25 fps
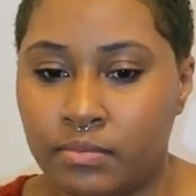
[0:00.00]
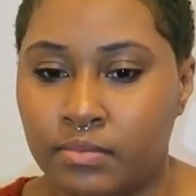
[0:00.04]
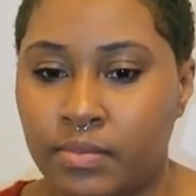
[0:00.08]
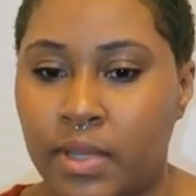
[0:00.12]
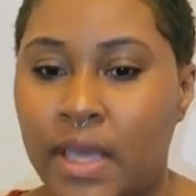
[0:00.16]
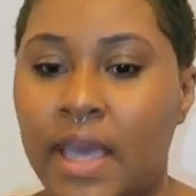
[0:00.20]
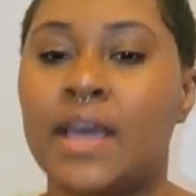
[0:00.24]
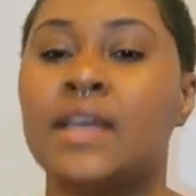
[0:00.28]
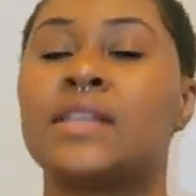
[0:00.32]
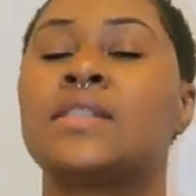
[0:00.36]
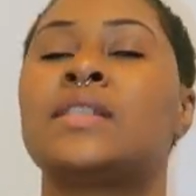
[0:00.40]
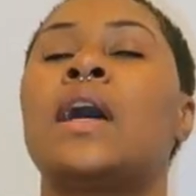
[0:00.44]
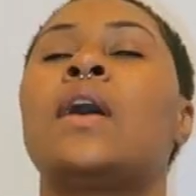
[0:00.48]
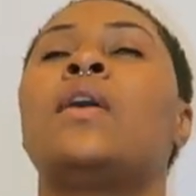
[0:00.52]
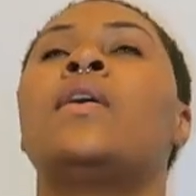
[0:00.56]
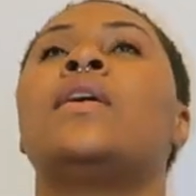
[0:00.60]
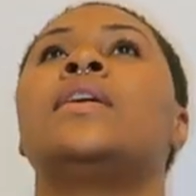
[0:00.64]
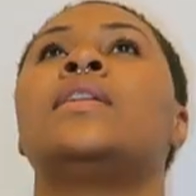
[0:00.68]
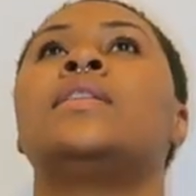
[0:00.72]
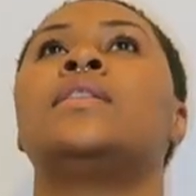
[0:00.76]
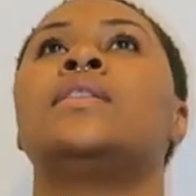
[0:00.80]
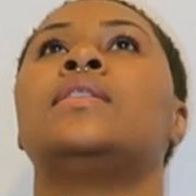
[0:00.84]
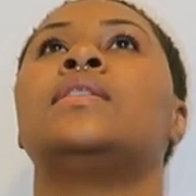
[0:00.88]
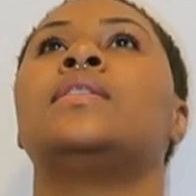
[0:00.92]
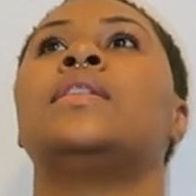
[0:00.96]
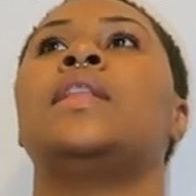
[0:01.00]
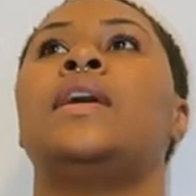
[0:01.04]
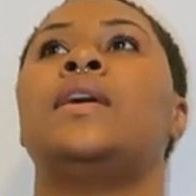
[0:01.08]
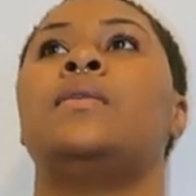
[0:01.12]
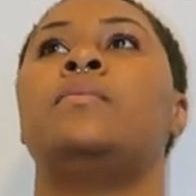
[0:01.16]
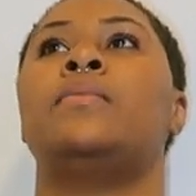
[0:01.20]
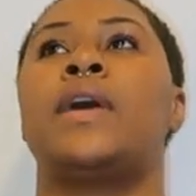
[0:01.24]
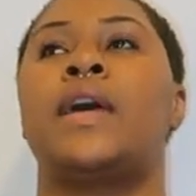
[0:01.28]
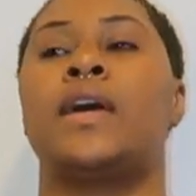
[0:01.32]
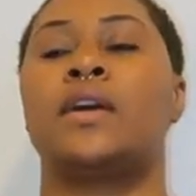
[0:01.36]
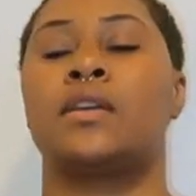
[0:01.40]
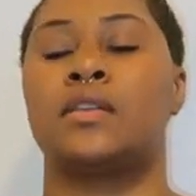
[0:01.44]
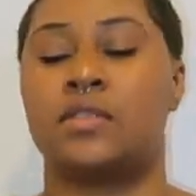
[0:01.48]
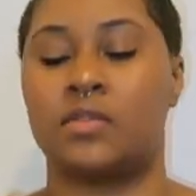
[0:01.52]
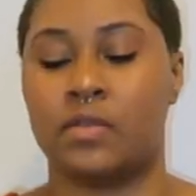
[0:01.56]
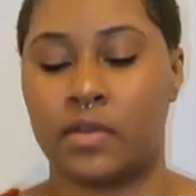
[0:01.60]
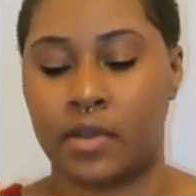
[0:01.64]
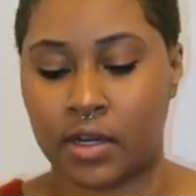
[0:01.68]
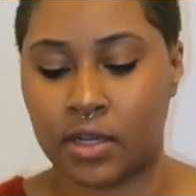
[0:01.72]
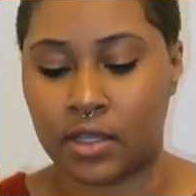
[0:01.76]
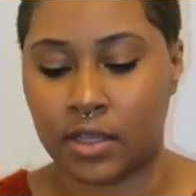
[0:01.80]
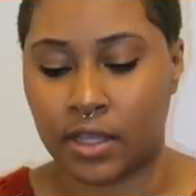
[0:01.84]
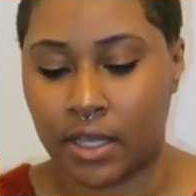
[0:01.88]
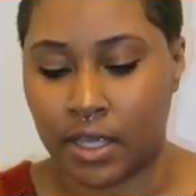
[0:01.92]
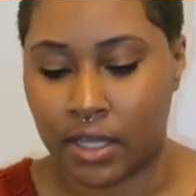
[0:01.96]
passed out and laid back, so
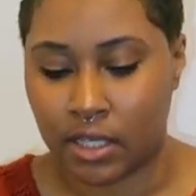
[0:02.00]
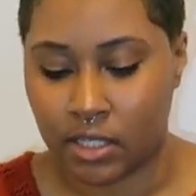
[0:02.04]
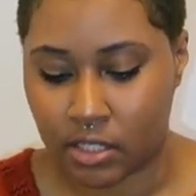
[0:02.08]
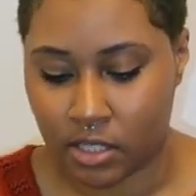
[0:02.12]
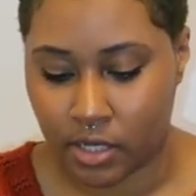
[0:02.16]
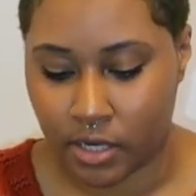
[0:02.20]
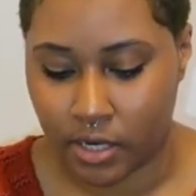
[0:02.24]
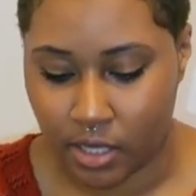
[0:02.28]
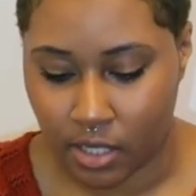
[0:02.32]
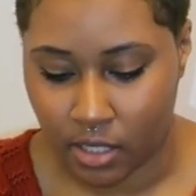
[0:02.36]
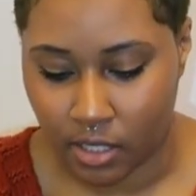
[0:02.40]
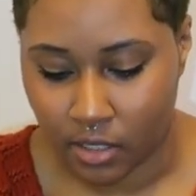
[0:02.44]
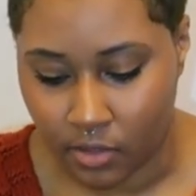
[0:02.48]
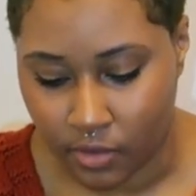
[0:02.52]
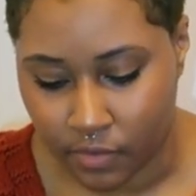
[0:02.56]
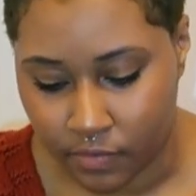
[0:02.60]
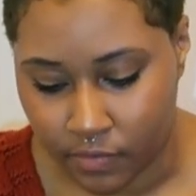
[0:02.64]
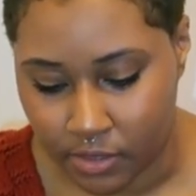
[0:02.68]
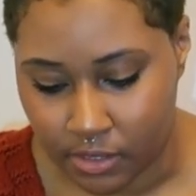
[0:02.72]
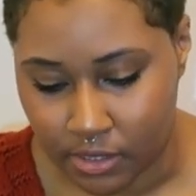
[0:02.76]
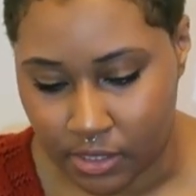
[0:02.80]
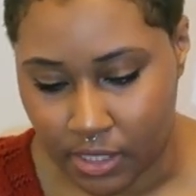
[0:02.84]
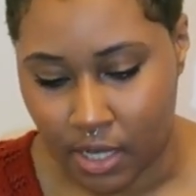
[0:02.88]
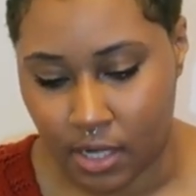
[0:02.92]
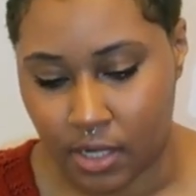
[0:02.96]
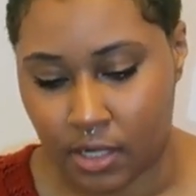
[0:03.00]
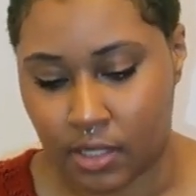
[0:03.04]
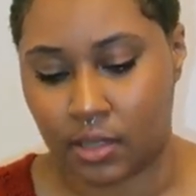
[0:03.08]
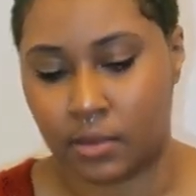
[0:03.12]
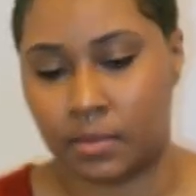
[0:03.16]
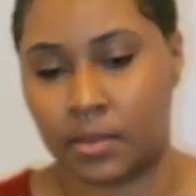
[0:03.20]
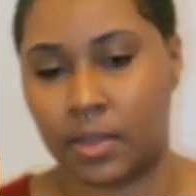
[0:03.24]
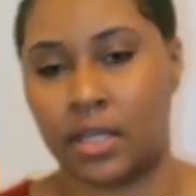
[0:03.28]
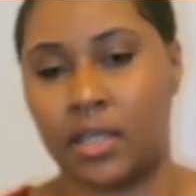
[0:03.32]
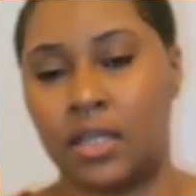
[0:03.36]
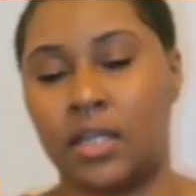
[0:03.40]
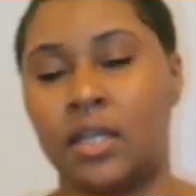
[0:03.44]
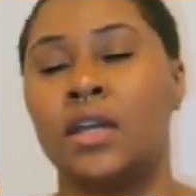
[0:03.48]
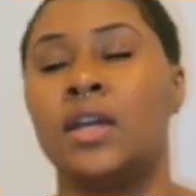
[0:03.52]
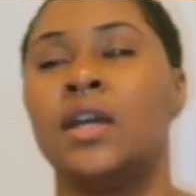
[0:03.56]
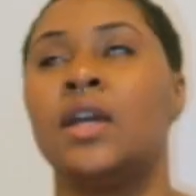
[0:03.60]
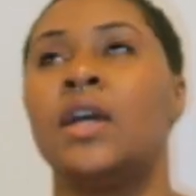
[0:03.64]
her legs are hanging off the side of the bed,